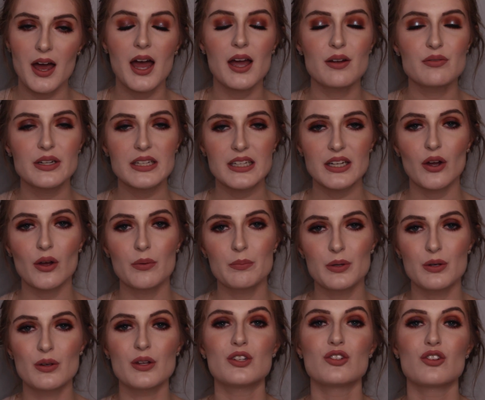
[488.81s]
I really hope
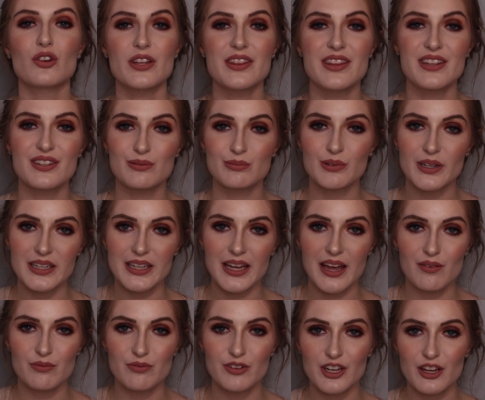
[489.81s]
you enjoyed this
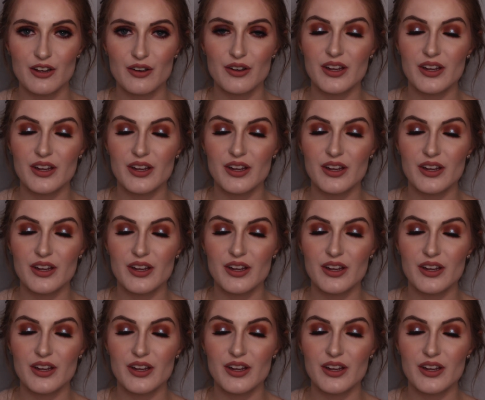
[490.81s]
recap video.